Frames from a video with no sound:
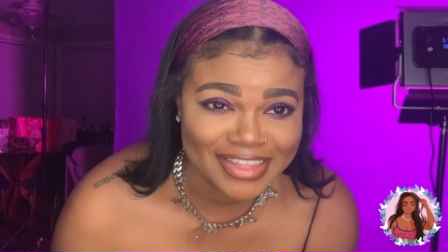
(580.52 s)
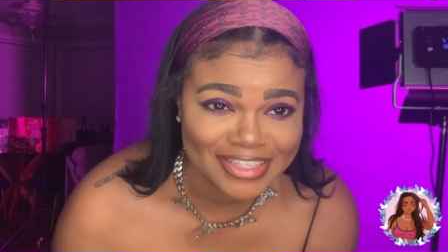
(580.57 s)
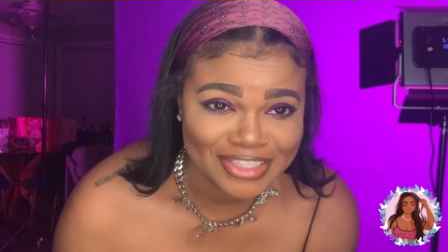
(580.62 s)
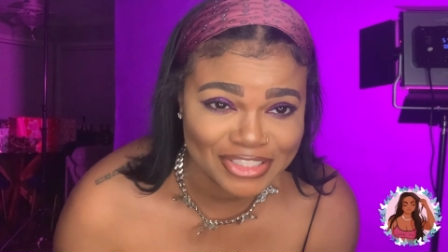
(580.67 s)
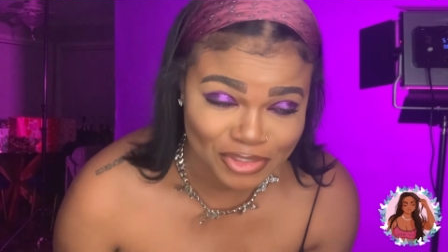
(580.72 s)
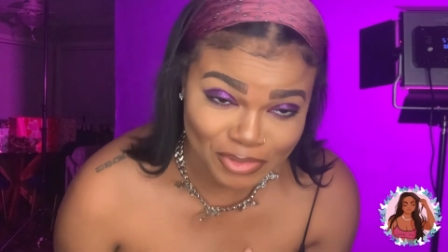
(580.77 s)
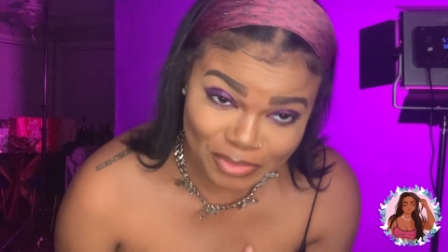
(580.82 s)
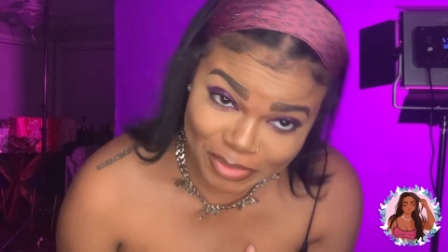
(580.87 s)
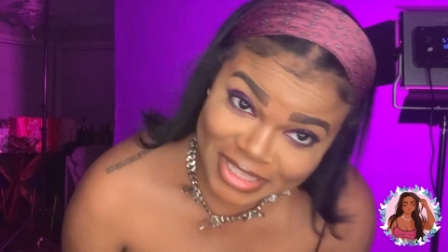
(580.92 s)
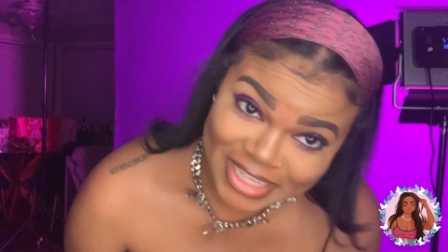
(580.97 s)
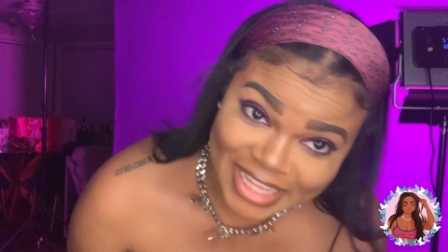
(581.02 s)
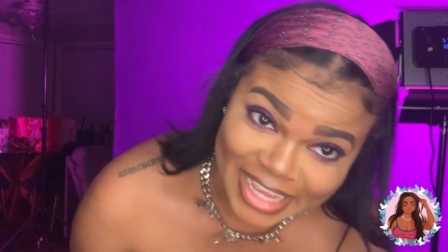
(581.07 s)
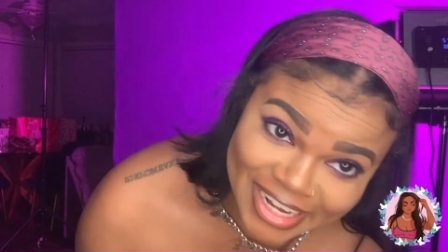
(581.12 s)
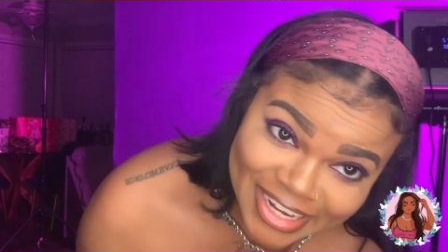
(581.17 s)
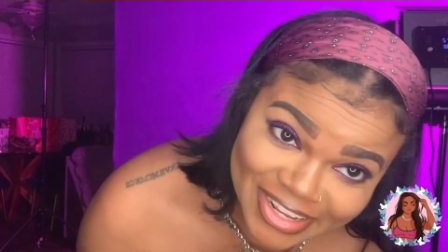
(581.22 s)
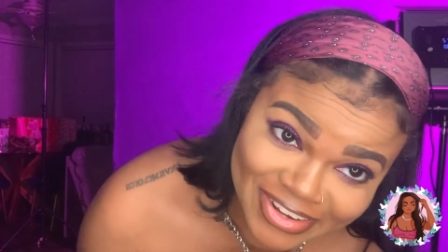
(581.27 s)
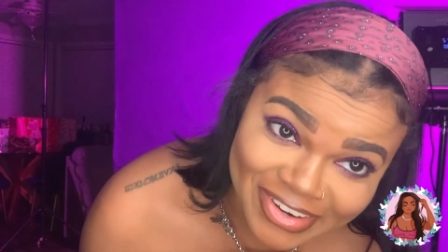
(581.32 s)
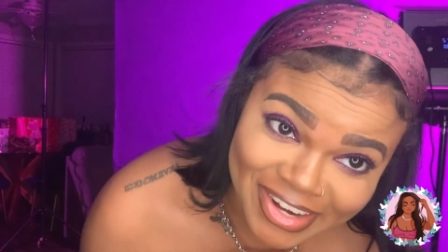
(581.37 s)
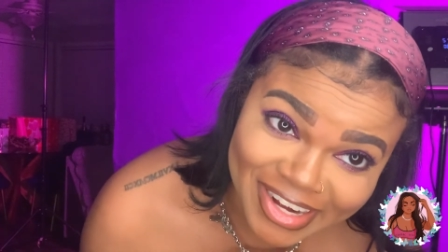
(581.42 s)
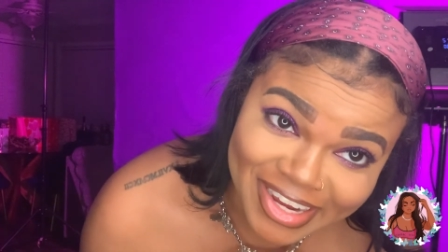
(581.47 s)
the stupid
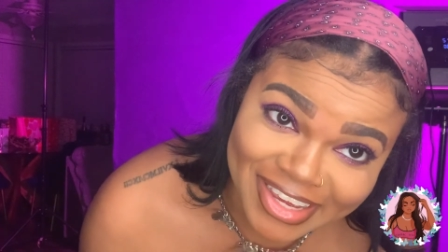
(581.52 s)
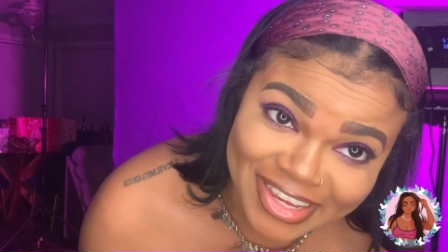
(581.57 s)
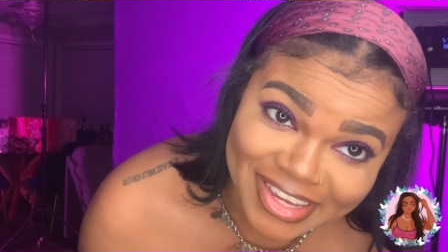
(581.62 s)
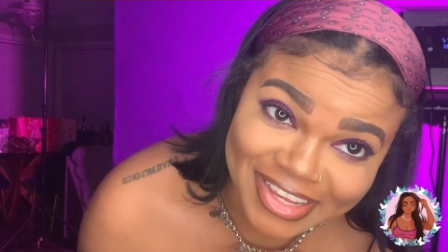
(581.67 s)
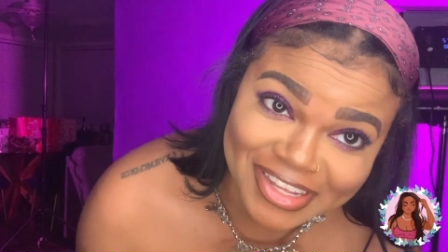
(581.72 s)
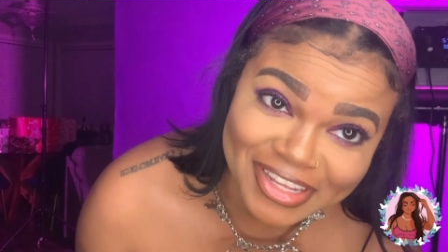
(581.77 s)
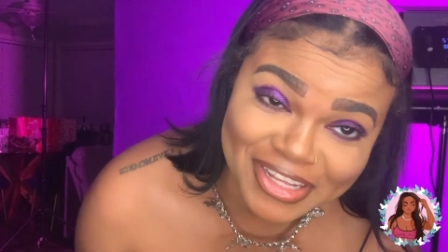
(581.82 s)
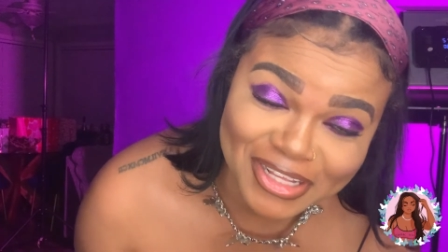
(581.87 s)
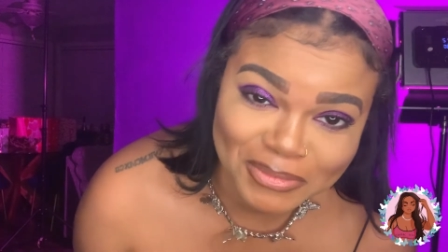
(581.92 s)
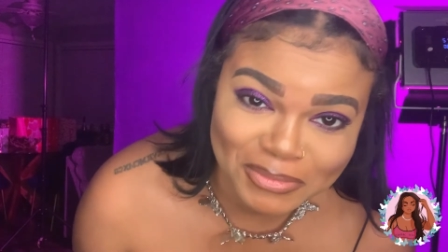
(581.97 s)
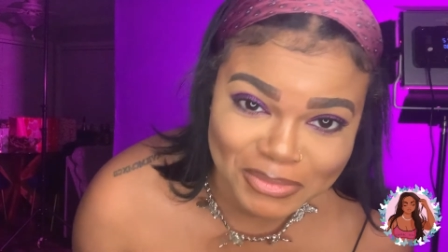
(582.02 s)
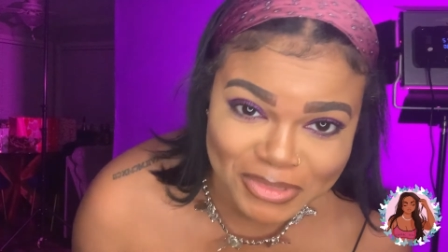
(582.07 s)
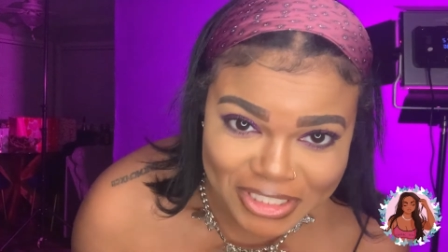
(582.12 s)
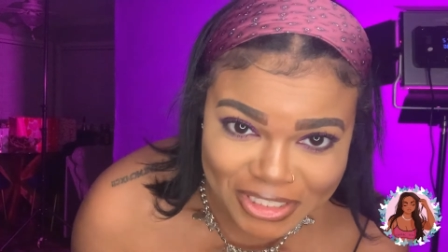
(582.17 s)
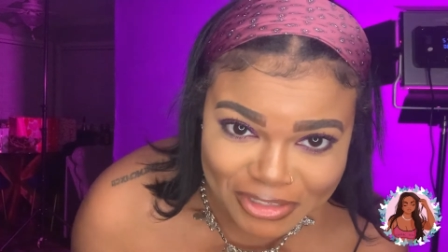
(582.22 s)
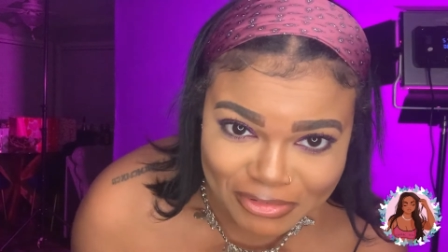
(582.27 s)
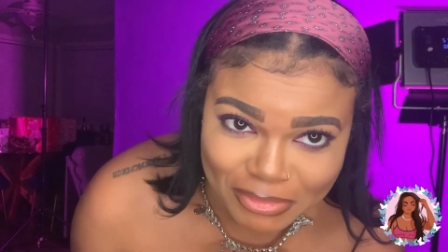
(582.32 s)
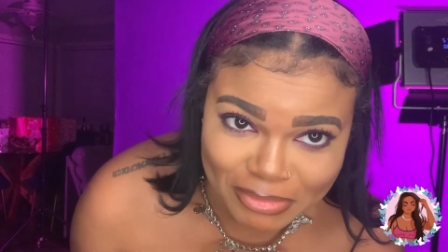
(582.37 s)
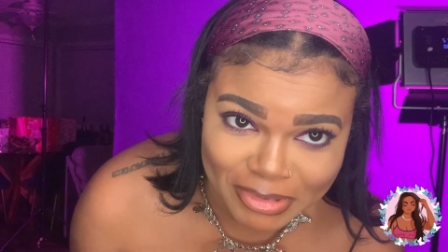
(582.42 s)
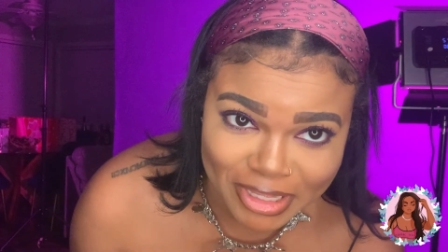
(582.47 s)
lighting right. Um,
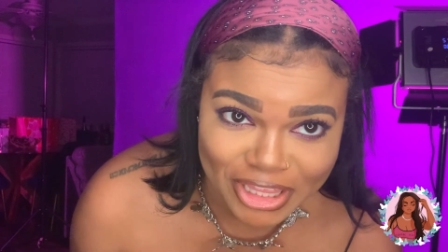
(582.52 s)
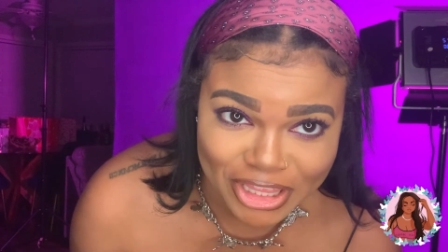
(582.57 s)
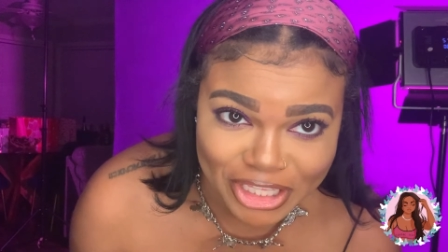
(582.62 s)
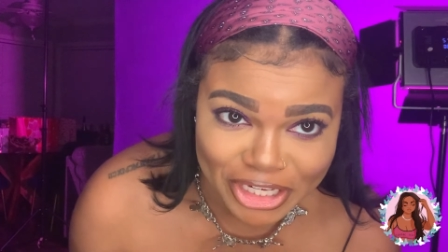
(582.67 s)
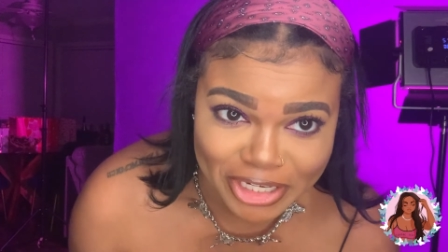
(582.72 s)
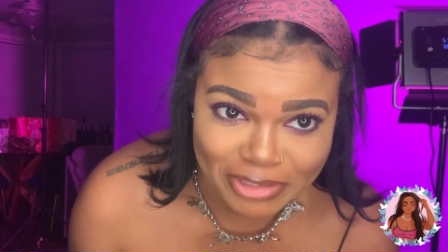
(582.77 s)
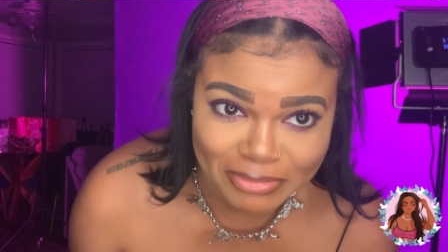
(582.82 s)
took me about 30